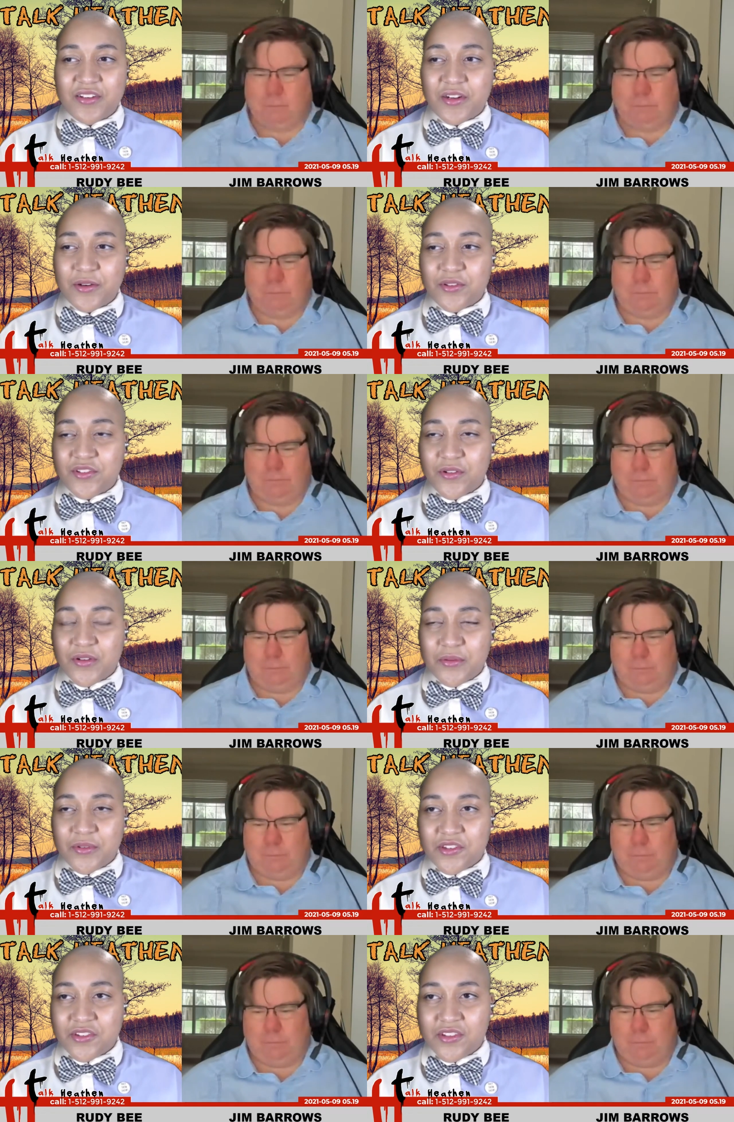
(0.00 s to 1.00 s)
Speaker 1: you know so it
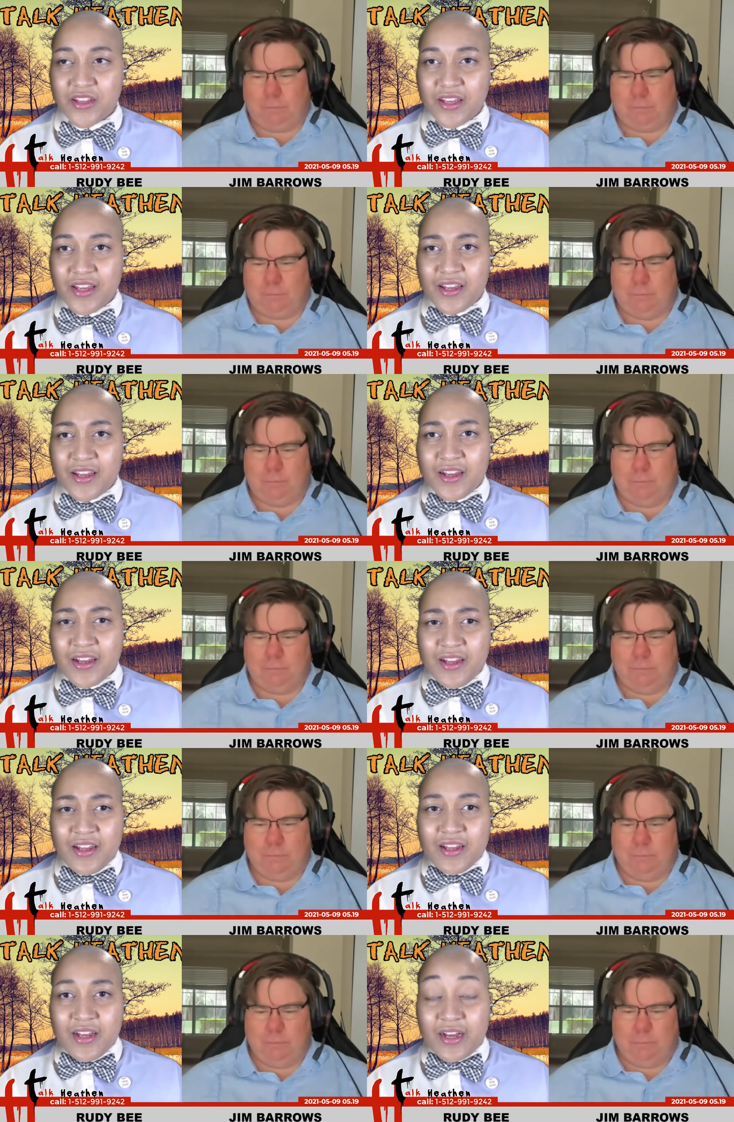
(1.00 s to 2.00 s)
was
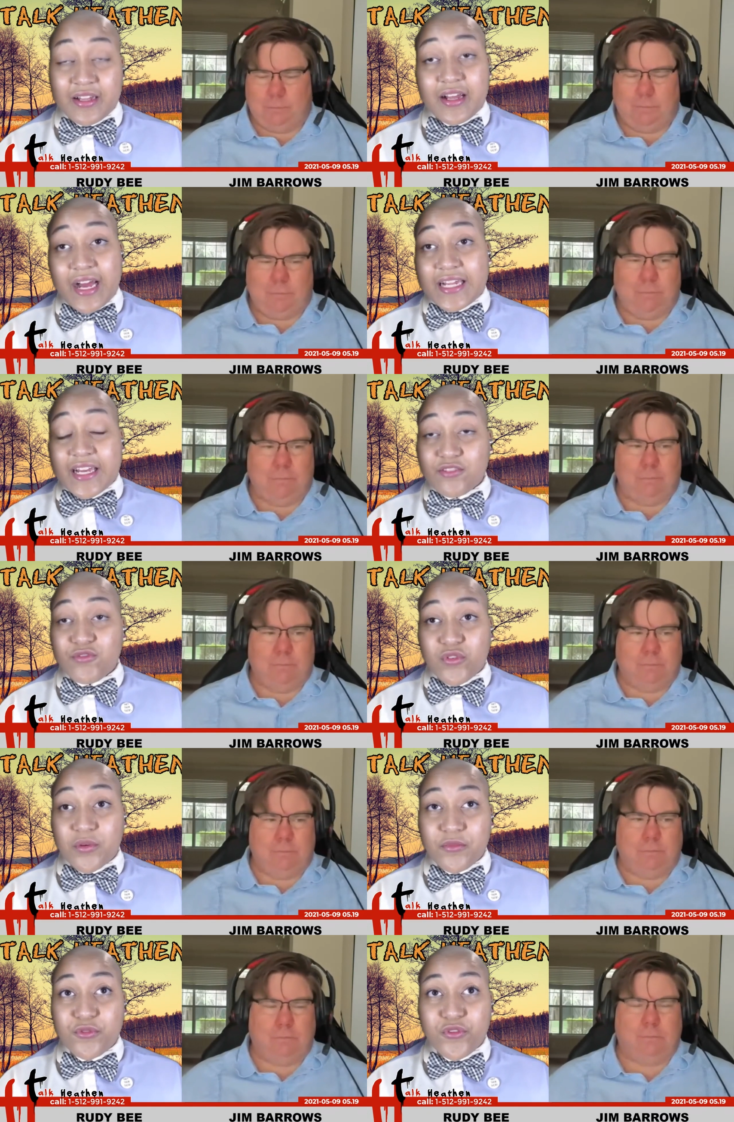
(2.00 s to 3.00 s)
uh, I guess
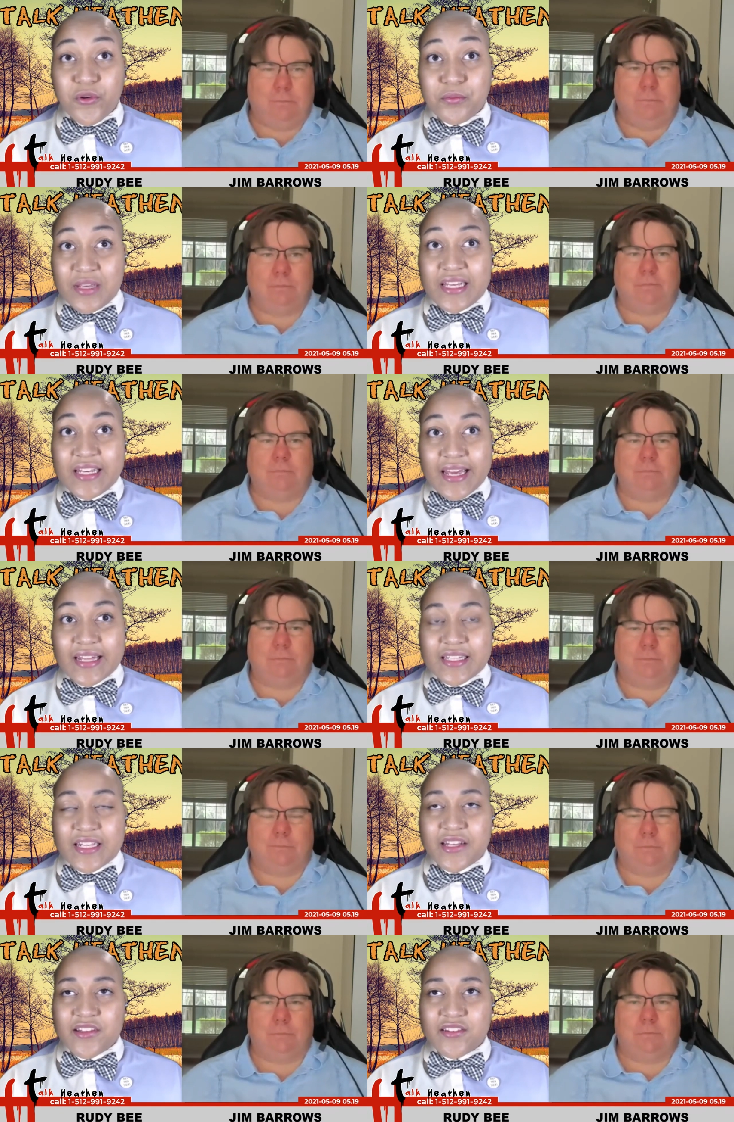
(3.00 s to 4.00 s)
for for me at
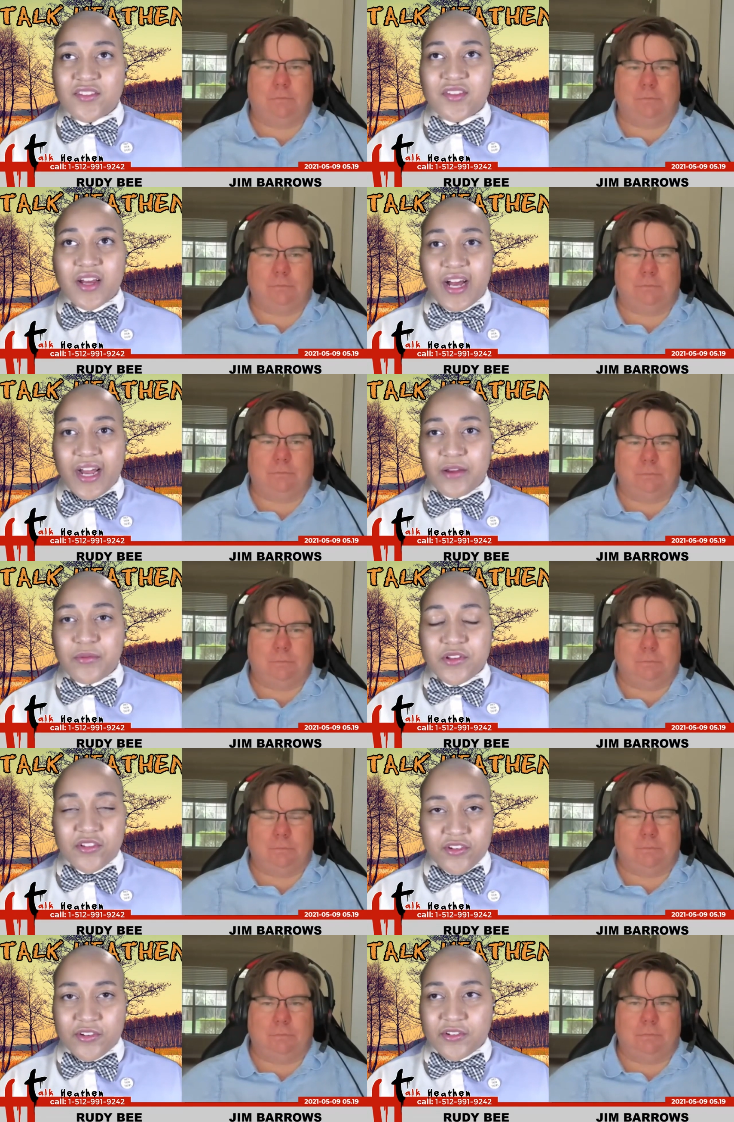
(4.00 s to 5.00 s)
least, I
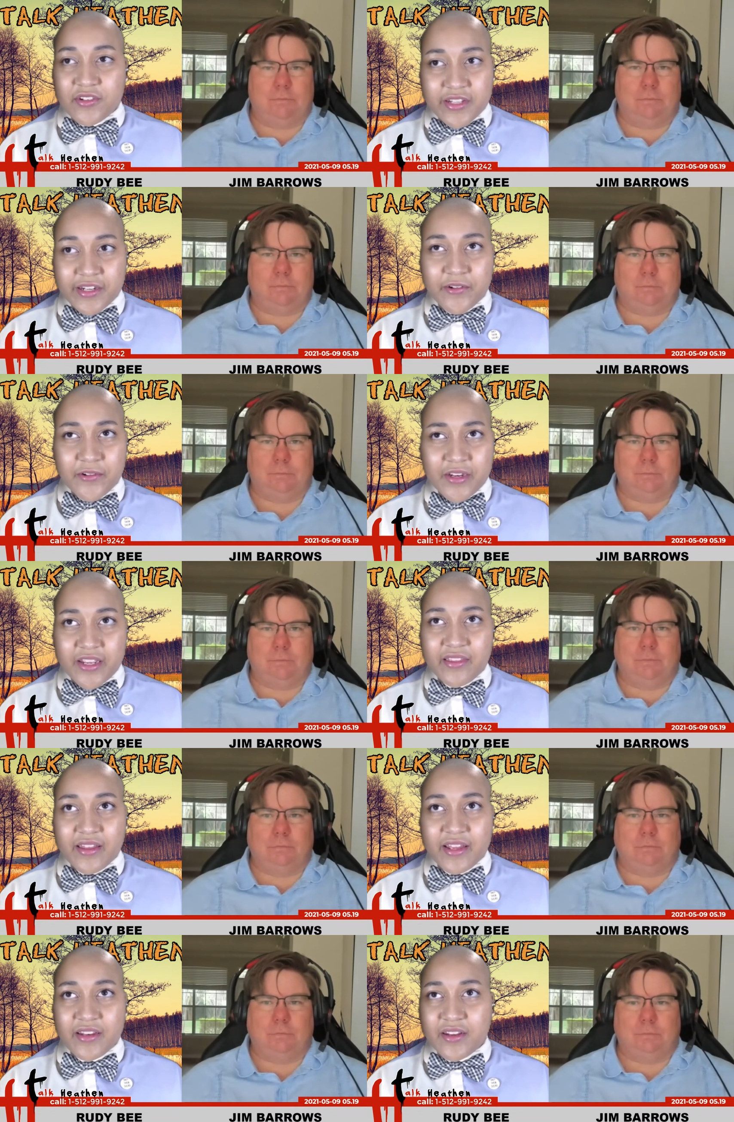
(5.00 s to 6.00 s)
would certainly agree
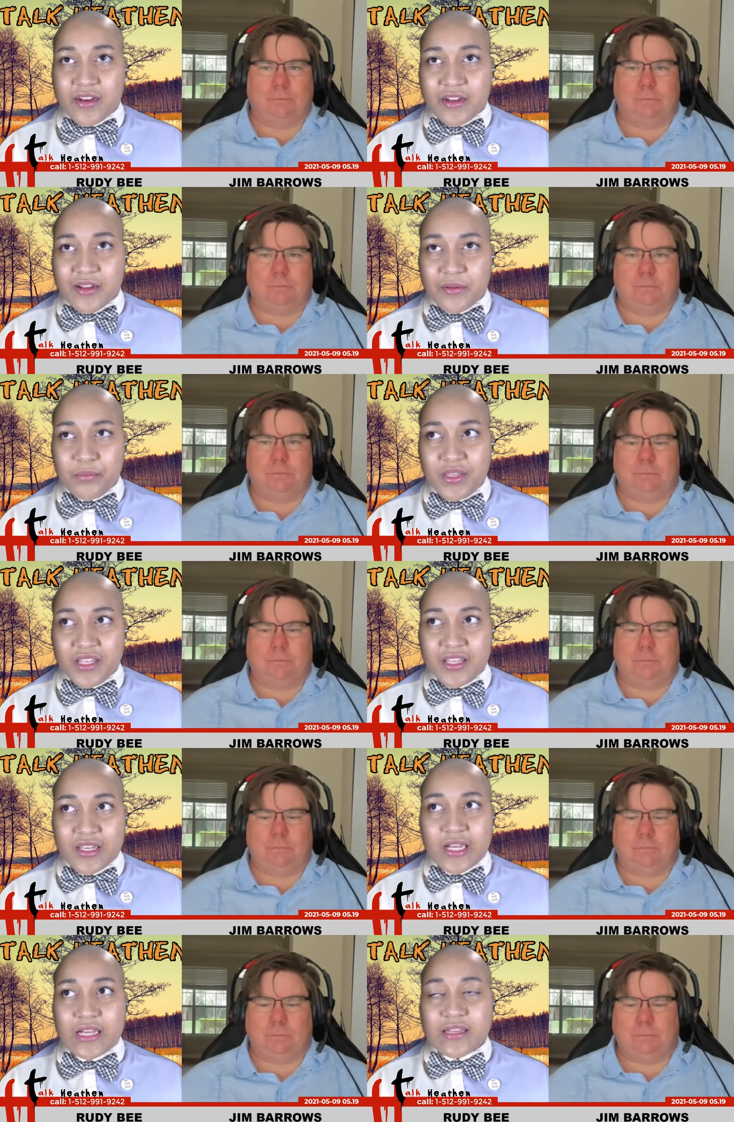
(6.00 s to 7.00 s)
that uh,
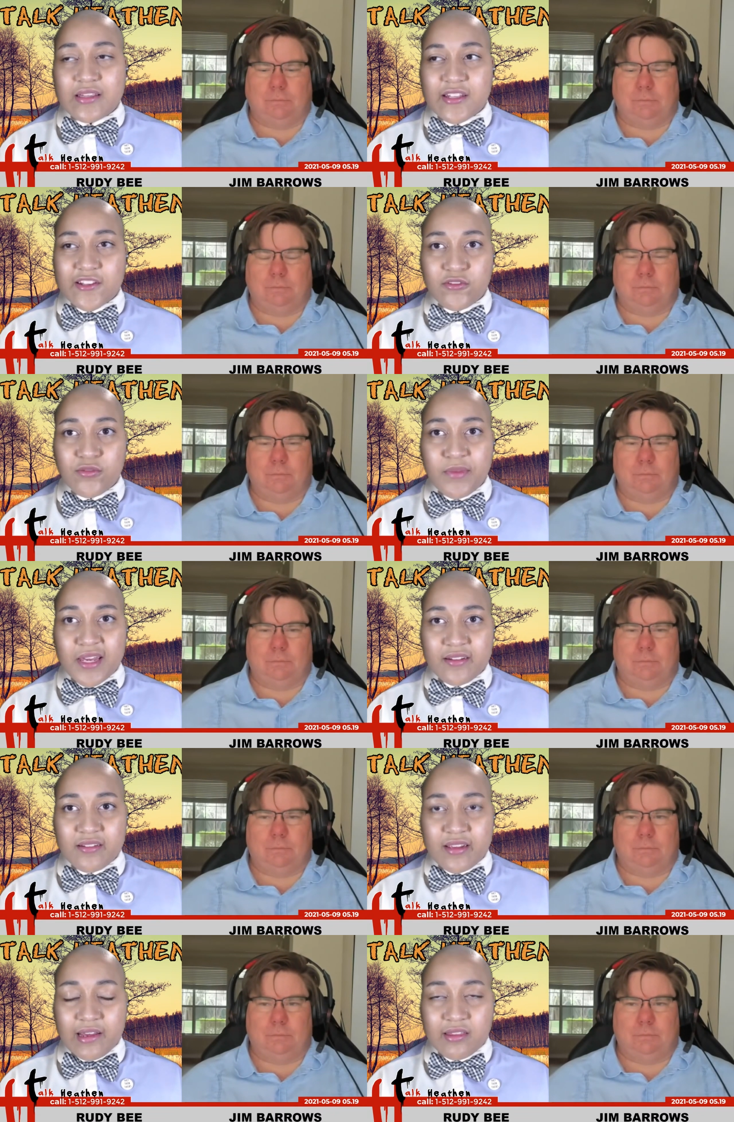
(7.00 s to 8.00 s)
being an atheist
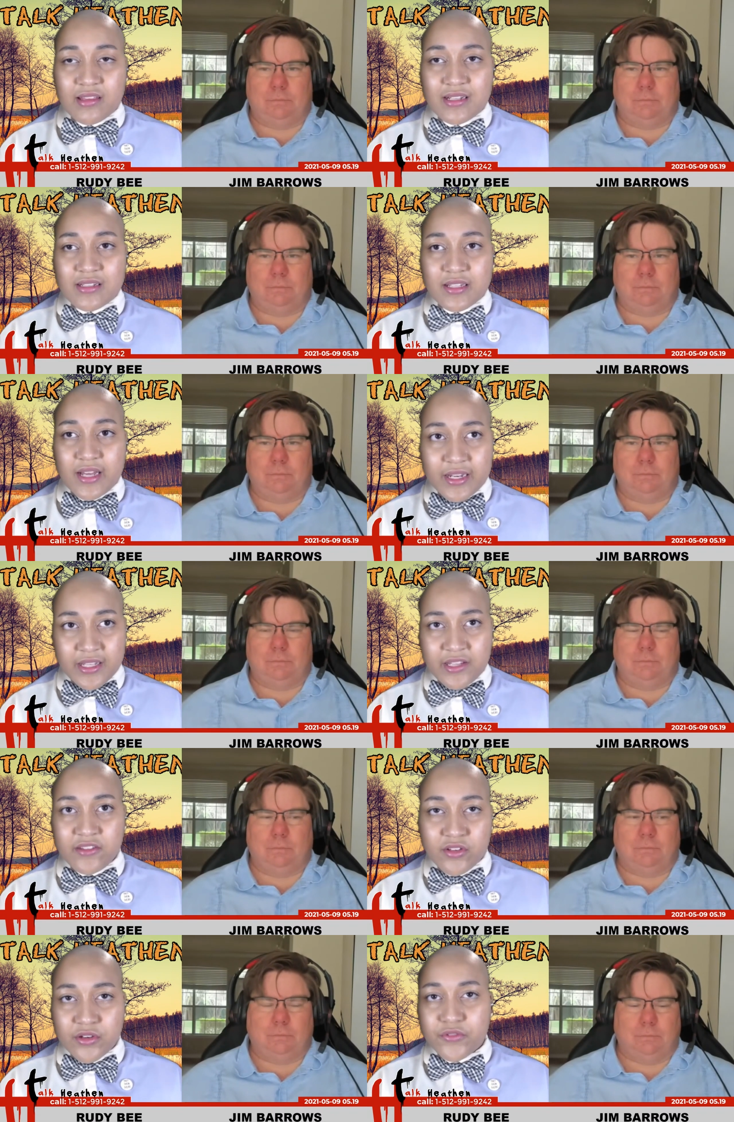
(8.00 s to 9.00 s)
made death a lot
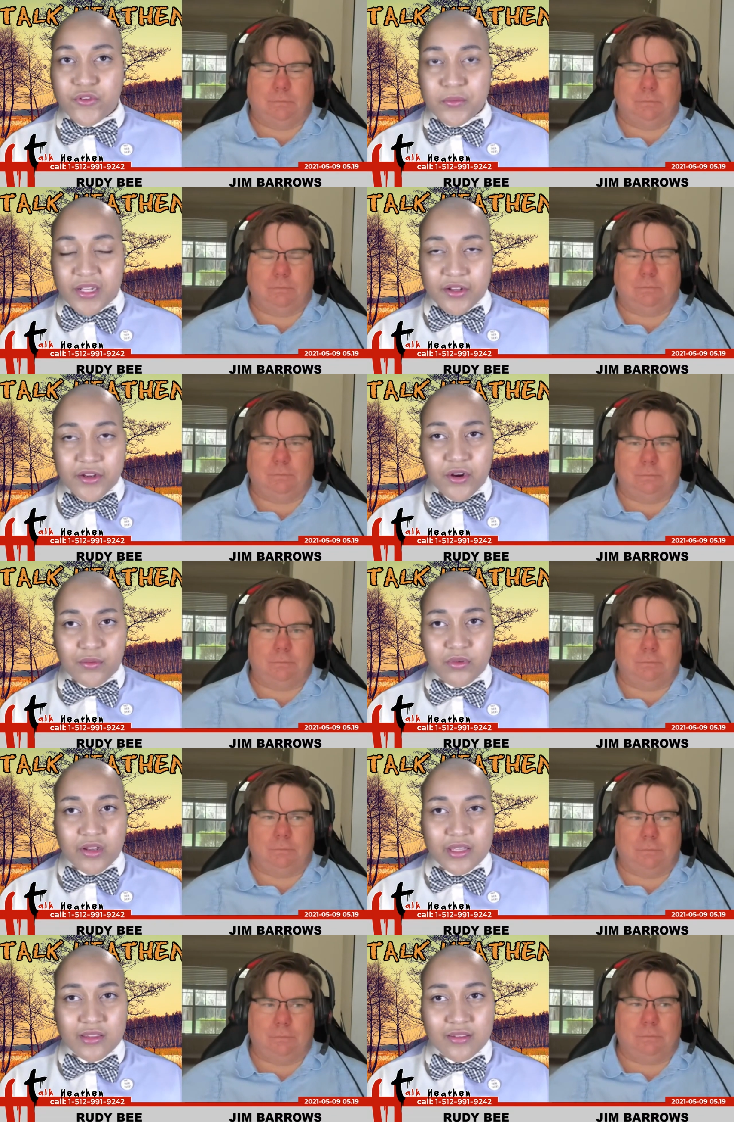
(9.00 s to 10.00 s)
easier for me to cope
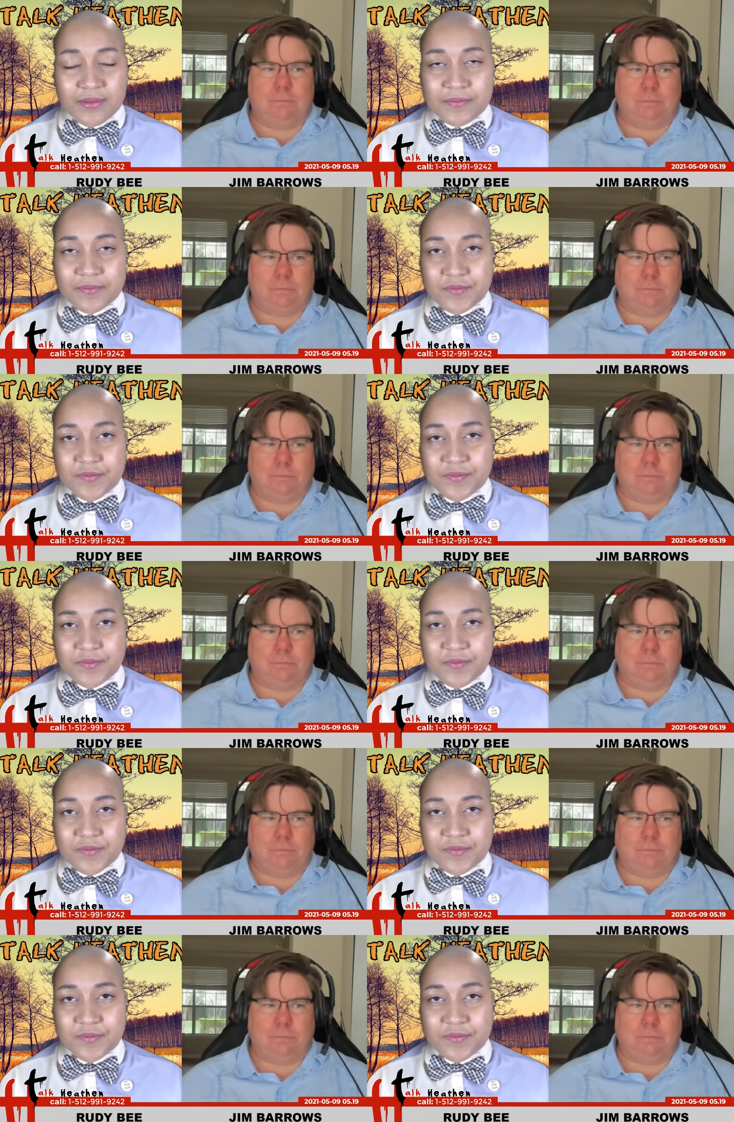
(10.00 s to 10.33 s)
with.